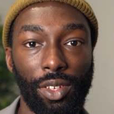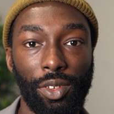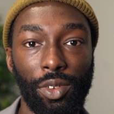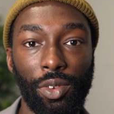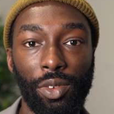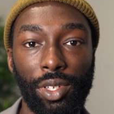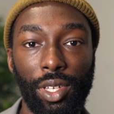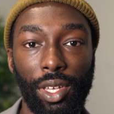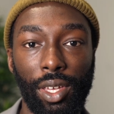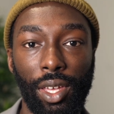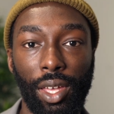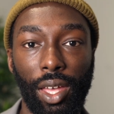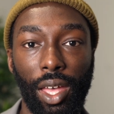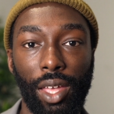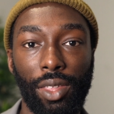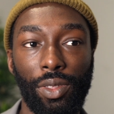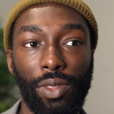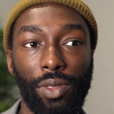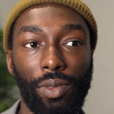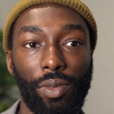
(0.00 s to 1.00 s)
and using it
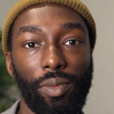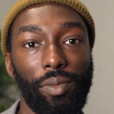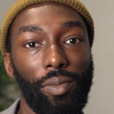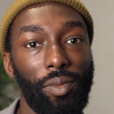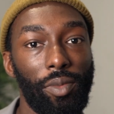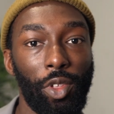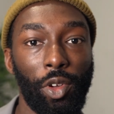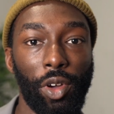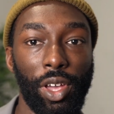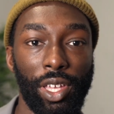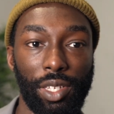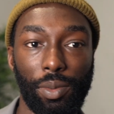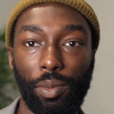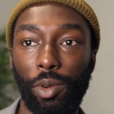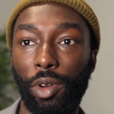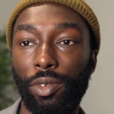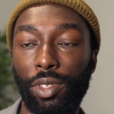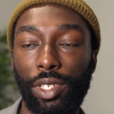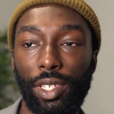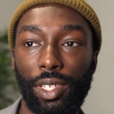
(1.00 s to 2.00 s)
and not
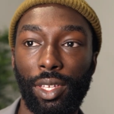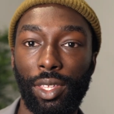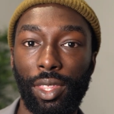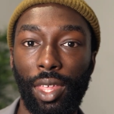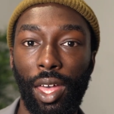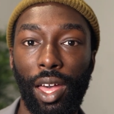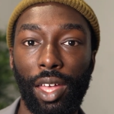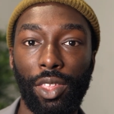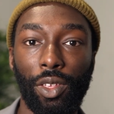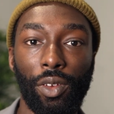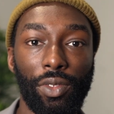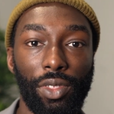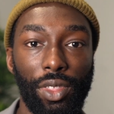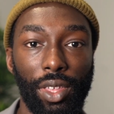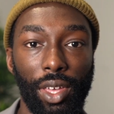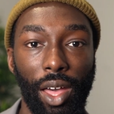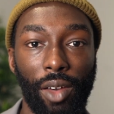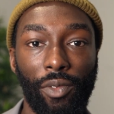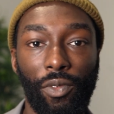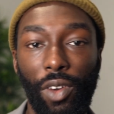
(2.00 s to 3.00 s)
experiencing that, I don't
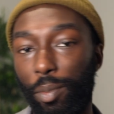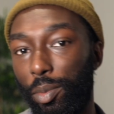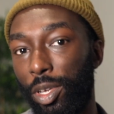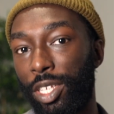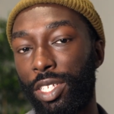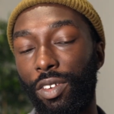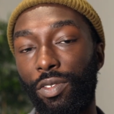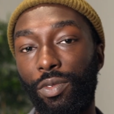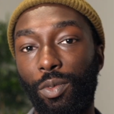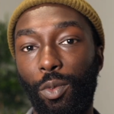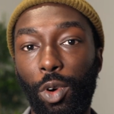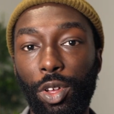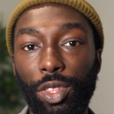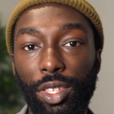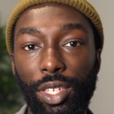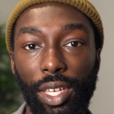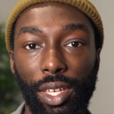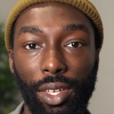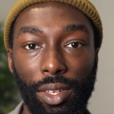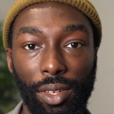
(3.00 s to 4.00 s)
think I find myself
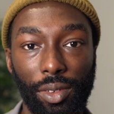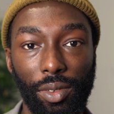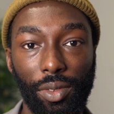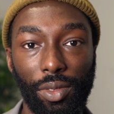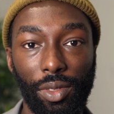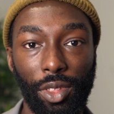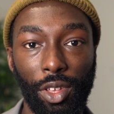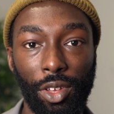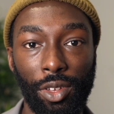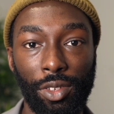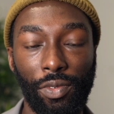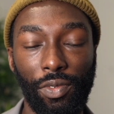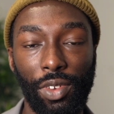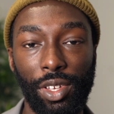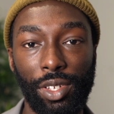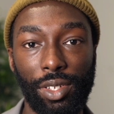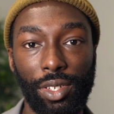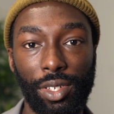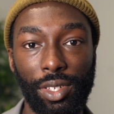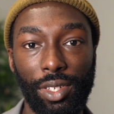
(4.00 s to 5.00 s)
wanting those
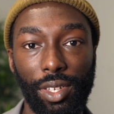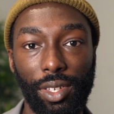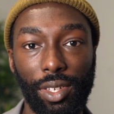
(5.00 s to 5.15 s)
features.